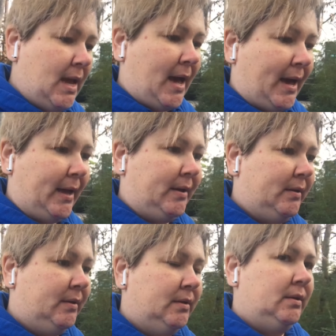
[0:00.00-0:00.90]
had
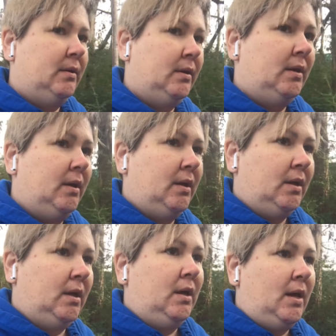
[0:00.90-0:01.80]

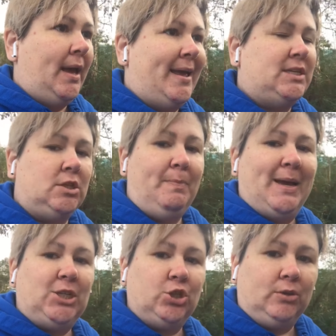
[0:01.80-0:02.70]
a
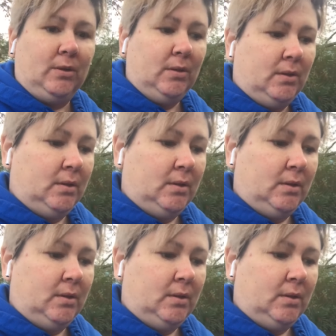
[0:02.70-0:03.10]
special